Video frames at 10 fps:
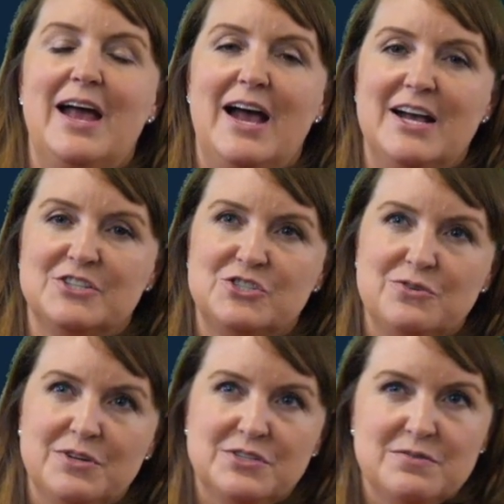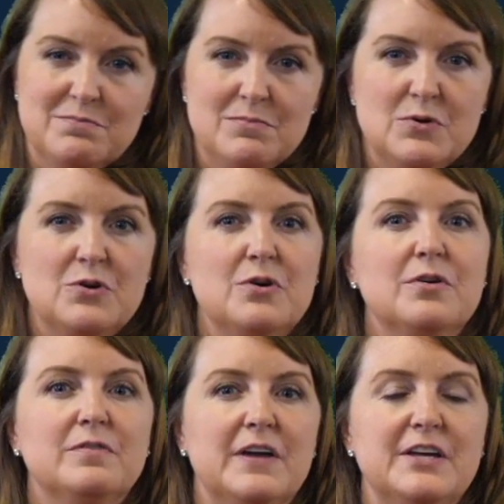As students
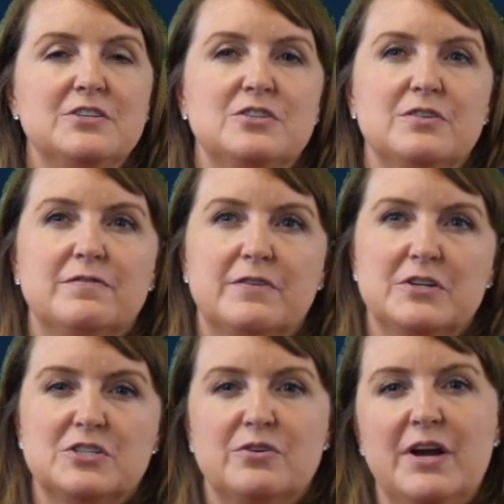move into first